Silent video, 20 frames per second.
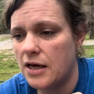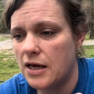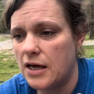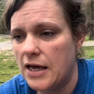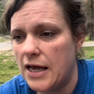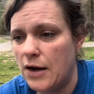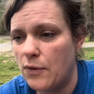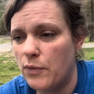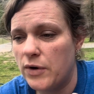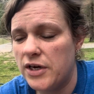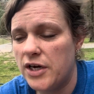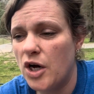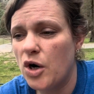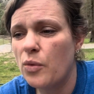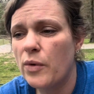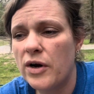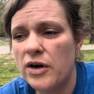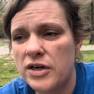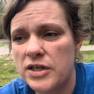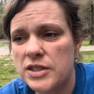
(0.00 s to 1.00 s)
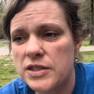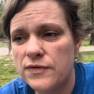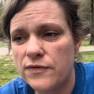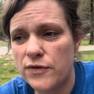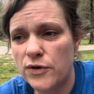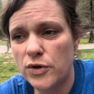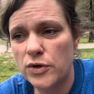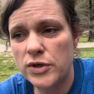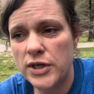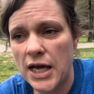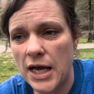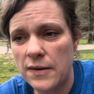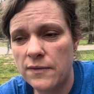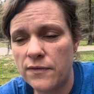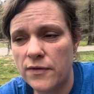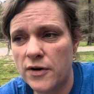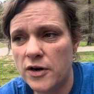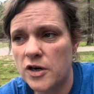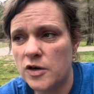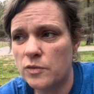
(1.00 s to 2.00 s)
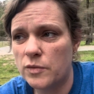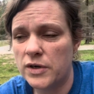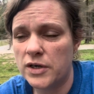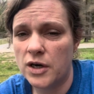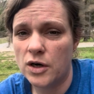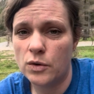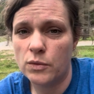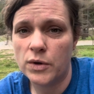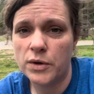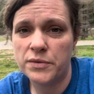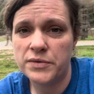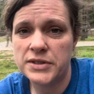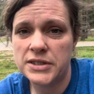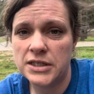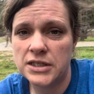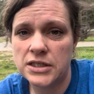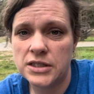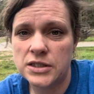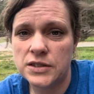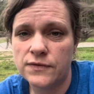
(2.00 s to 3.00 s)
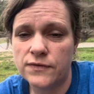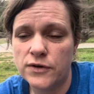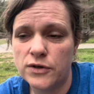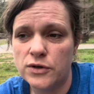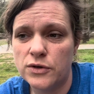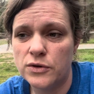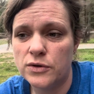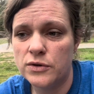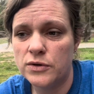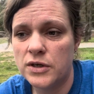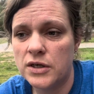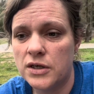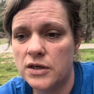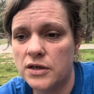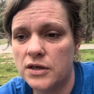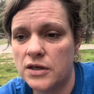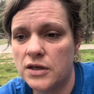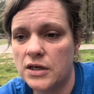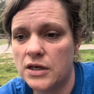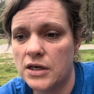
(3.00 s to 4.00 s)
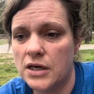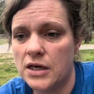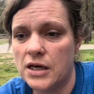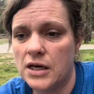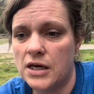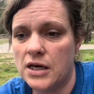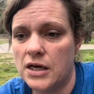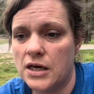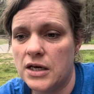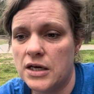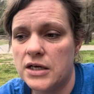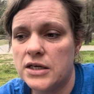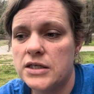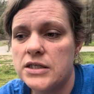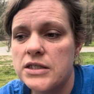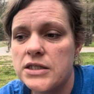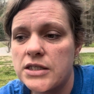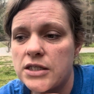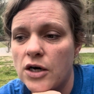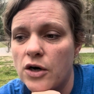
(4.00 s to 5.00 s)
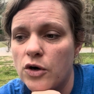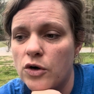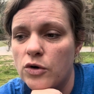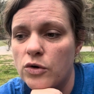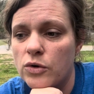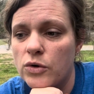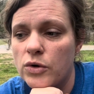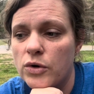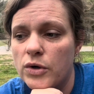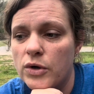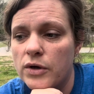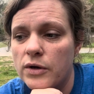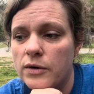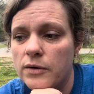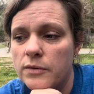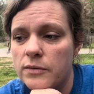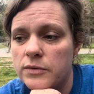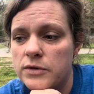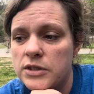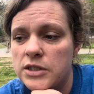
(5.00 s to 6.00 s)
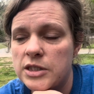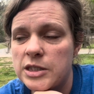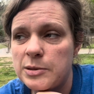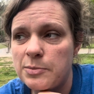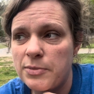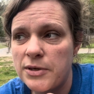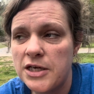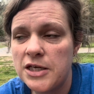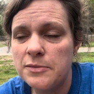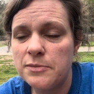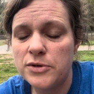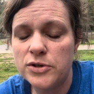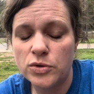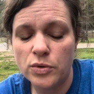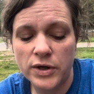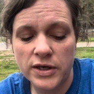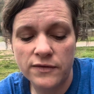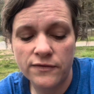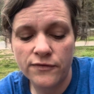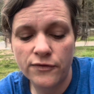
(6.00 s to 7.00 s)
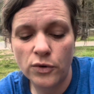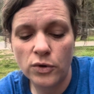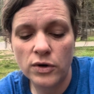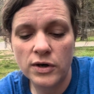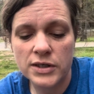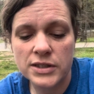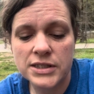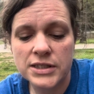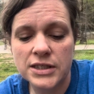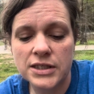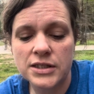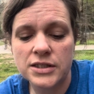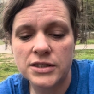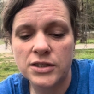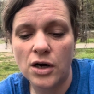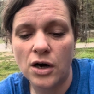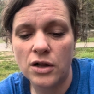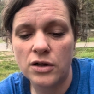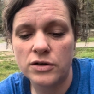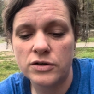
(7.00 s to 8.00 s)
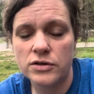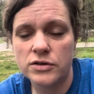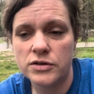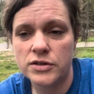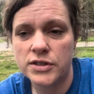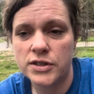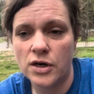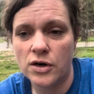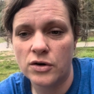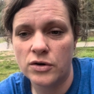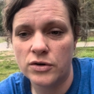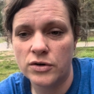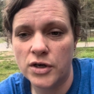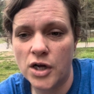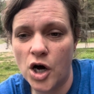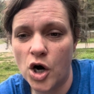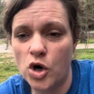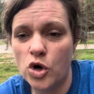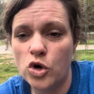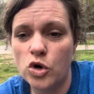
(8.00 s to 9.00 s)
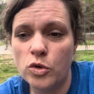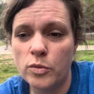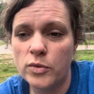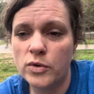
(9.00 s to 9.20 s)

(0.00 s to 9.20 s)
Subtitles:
and we know where his food came from. We know what was in his food. So to spend between $4 and $6 on home